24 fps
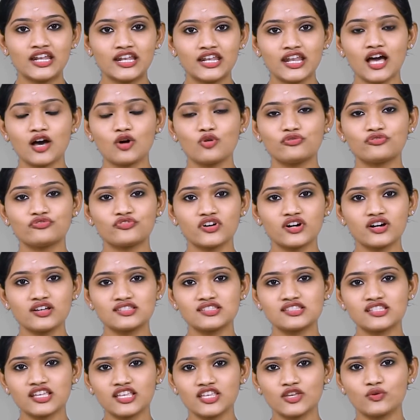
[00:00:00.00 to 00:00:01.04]
Now,
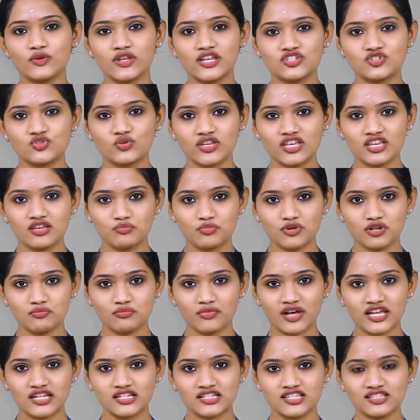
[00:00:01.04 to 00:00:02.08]
first thing you need to keep in
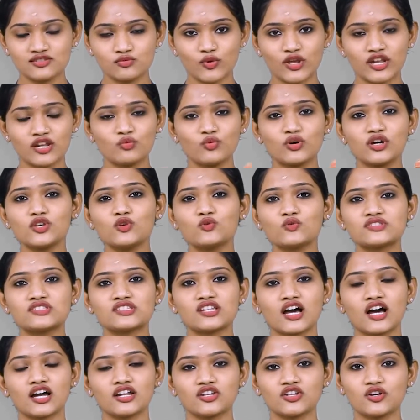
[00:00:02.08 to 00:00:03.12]
mind is whenever you
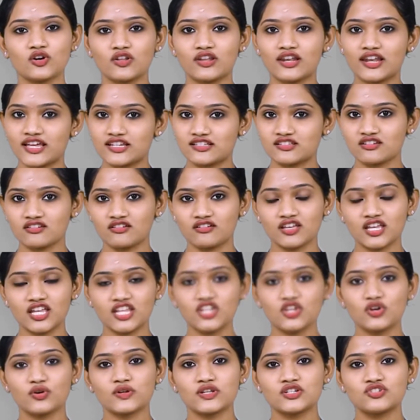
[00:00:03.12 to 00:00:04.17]
start your letter,
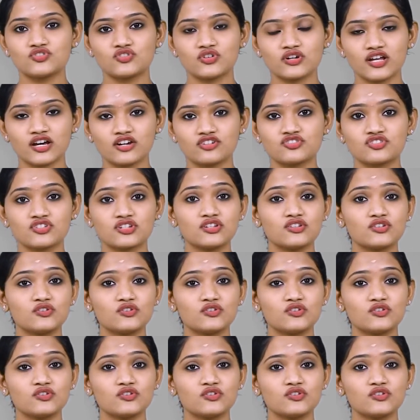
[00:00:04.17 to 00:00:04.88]
in your introduction,